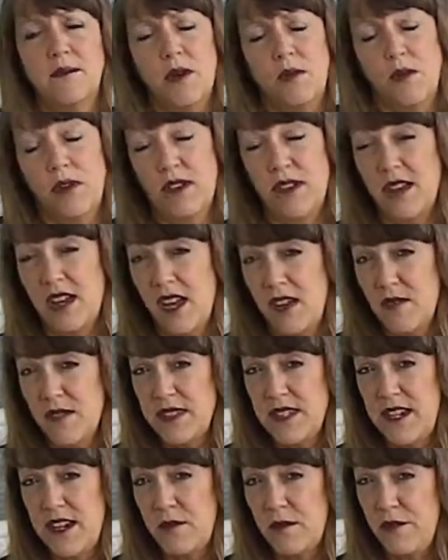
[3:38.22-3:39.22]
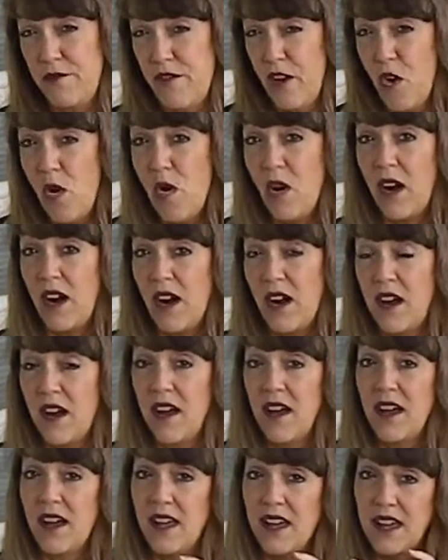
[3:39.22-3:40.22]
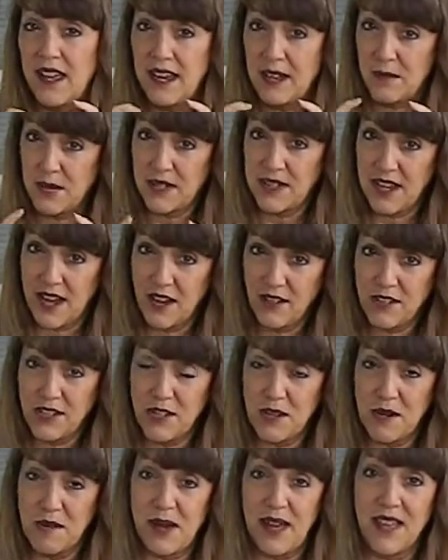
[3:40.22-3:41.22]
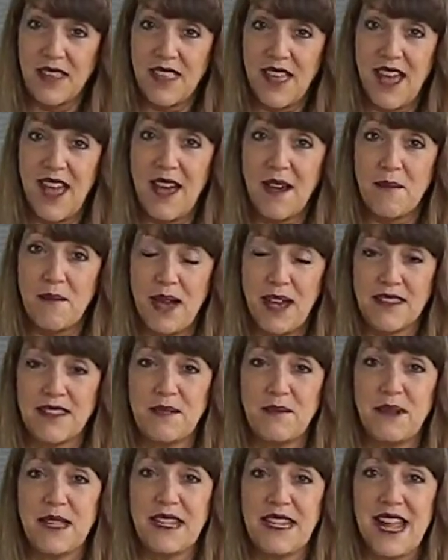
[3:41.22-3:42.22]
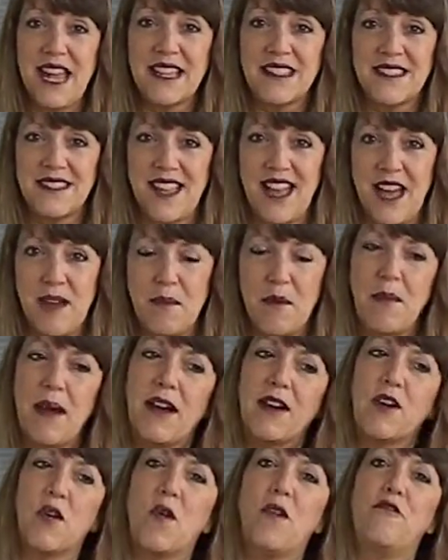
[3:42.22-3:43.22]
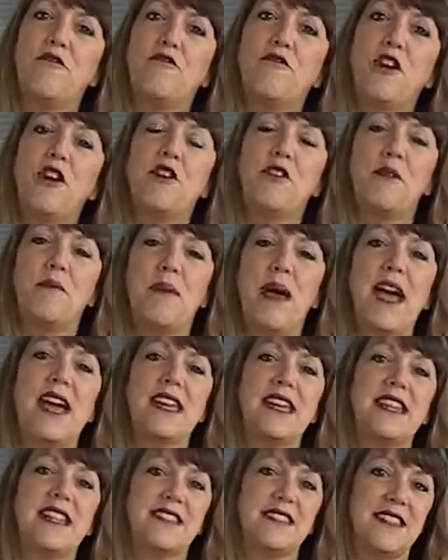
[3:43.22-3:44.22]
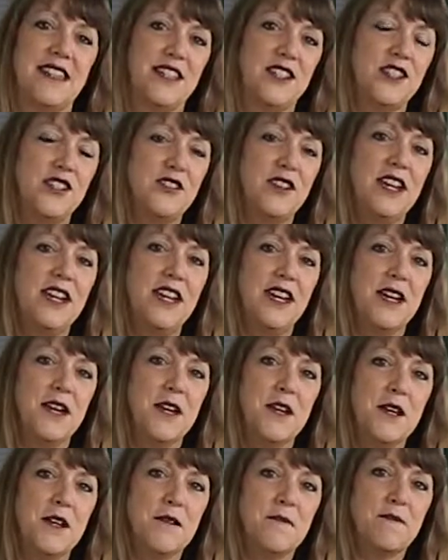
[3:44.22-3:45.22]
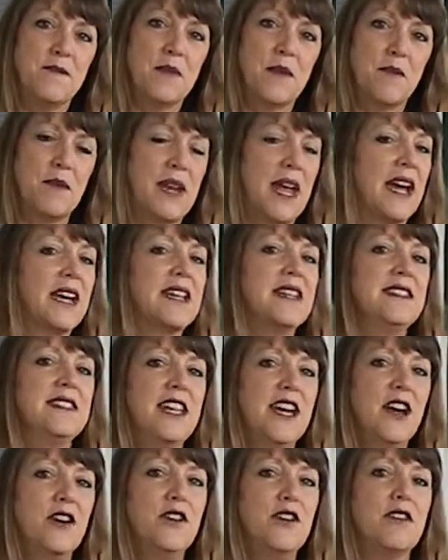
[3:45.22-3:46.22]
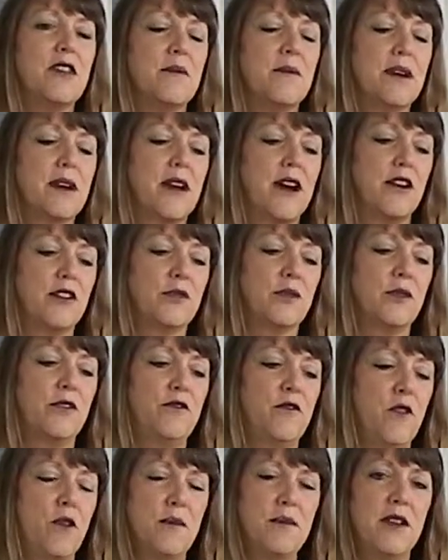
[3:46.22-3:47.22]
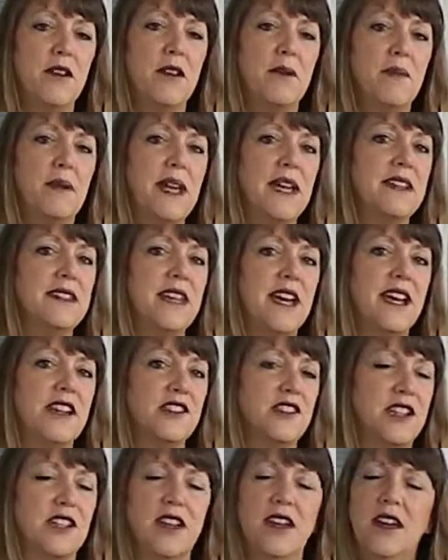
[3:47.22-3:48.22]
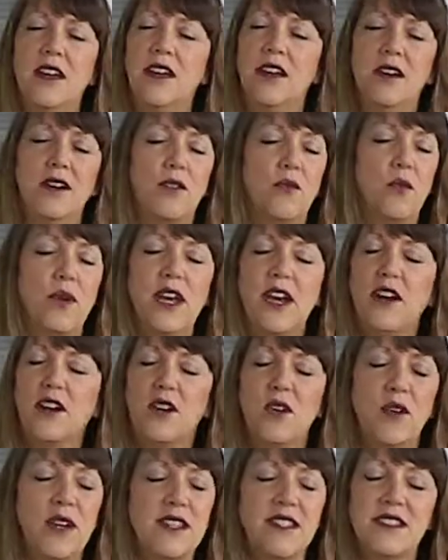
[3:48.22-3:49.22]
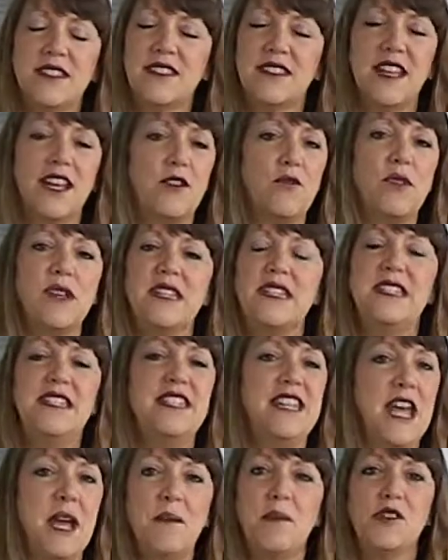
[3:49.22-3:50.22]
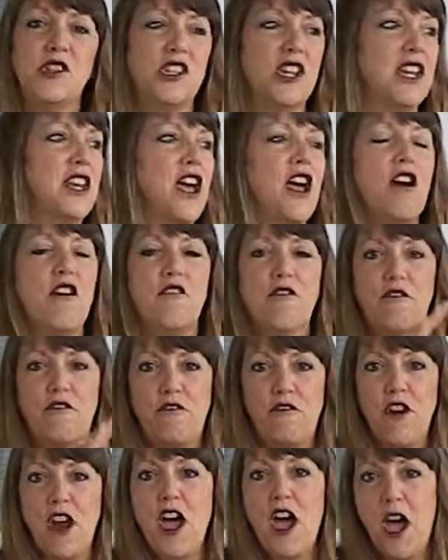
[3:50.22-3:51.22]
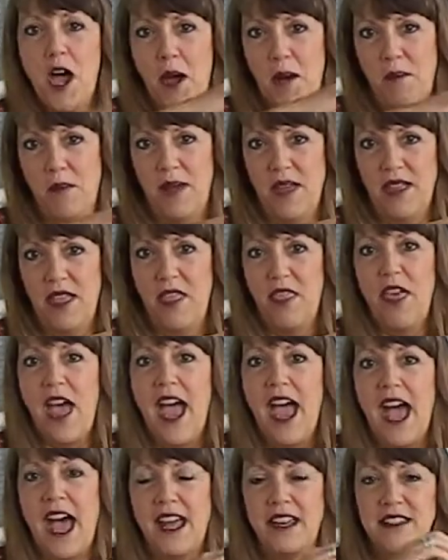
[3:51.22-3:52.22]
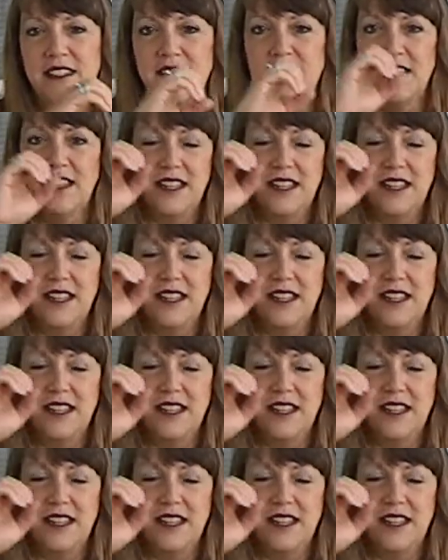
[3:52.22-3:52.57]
Walnut Cove was here before, and I'm going to talk to you about that possibly next time, about going further back in its history. But I can tell you that because we're formed on a plantation, we are going to see redemption from that